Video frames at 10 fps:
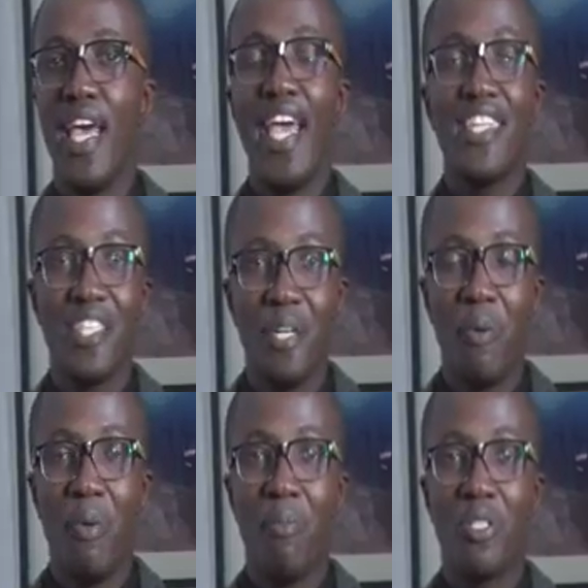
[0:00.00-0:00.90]
And
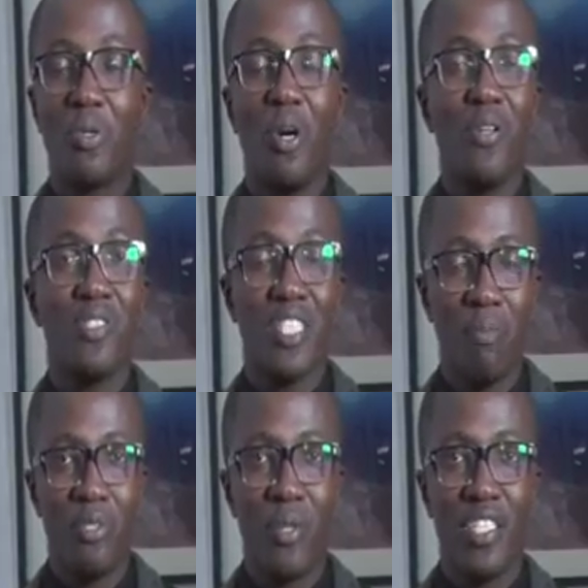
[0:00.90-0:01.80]
remember to always keep
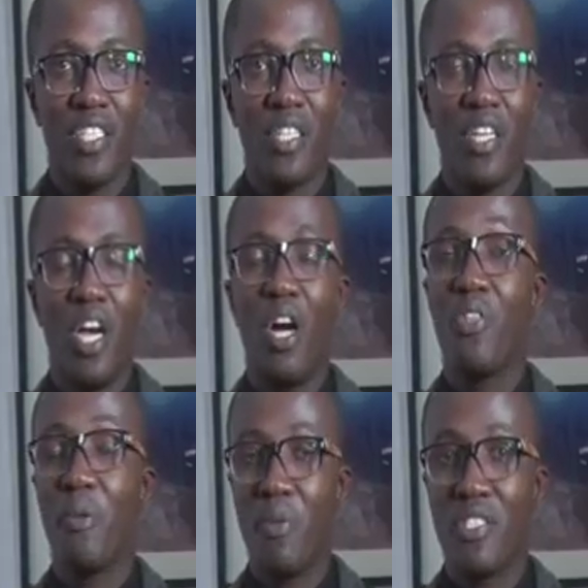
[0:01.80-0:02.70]
it right here on
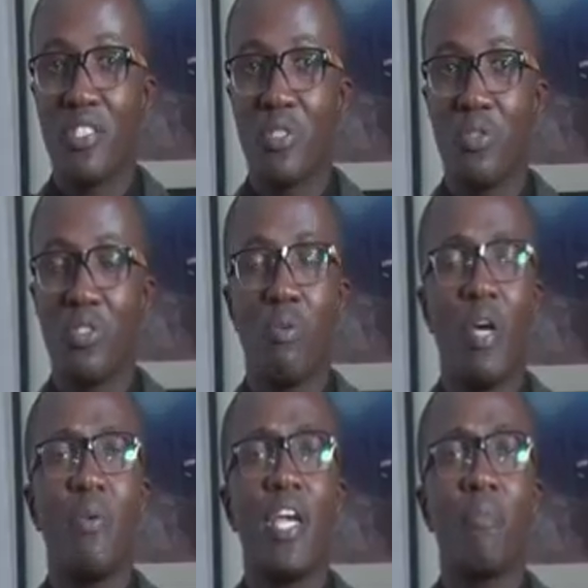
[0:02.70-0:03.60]
The Business Coach, where
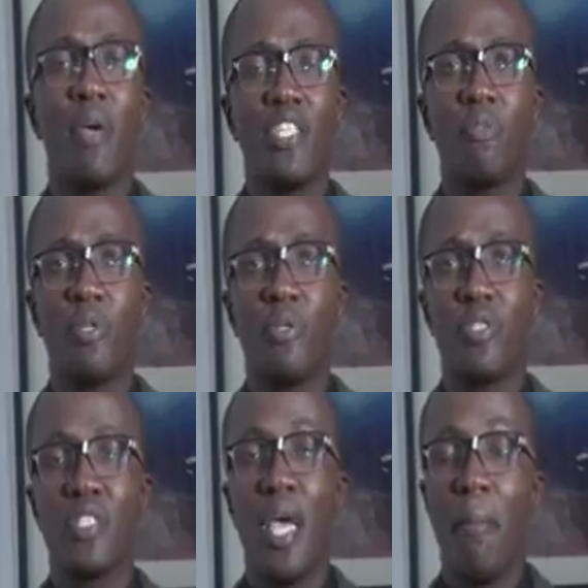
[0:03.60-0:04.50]
we help
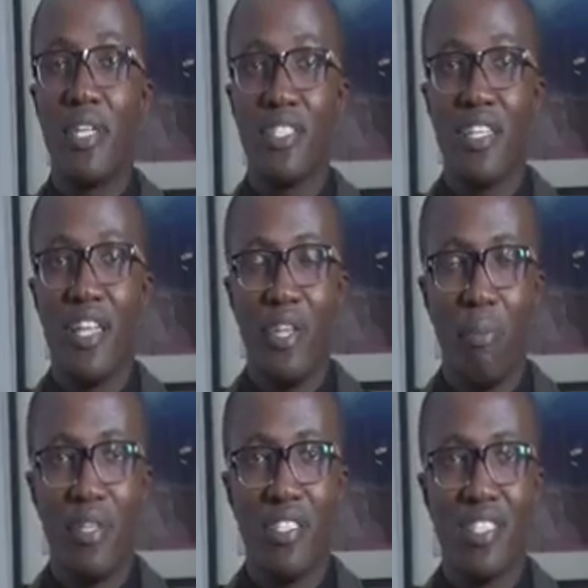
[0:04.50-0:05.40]
entrepreneurs better their
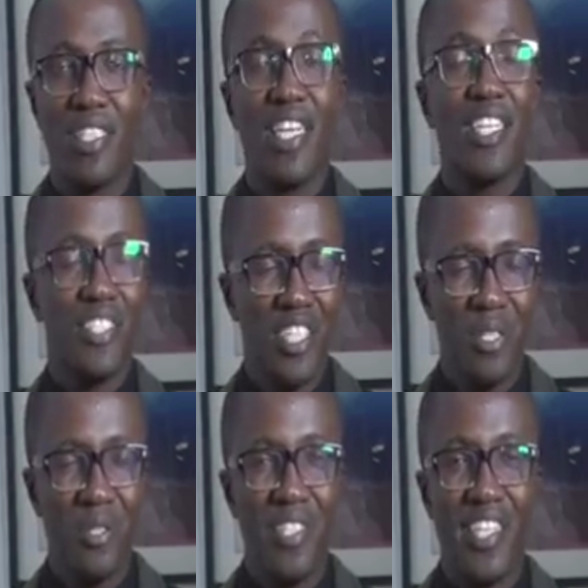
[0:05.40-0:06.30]
business. See
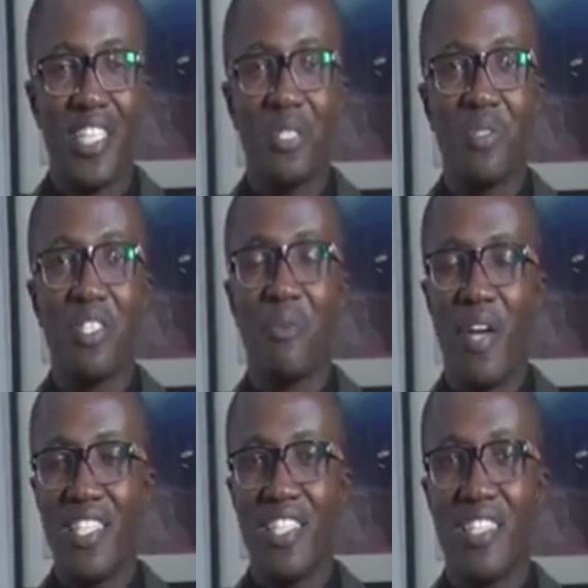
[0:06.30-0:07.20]
you next week
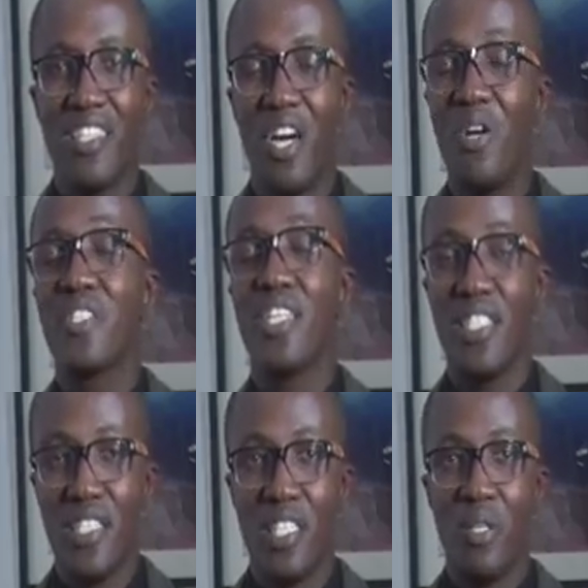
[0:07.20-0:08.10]
right here on
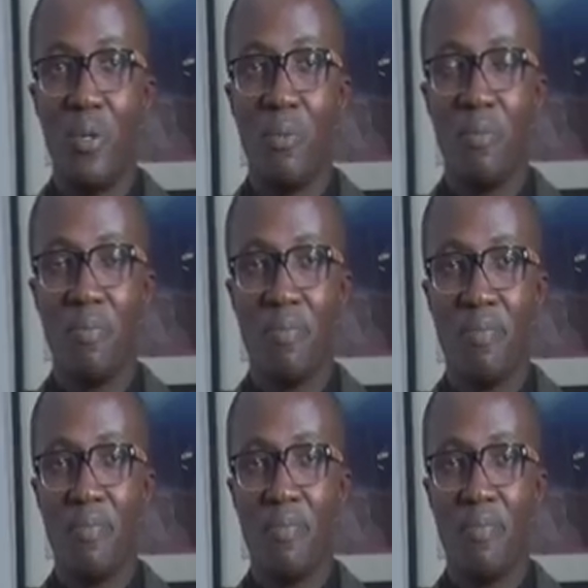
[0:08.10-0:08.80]
KTN Home.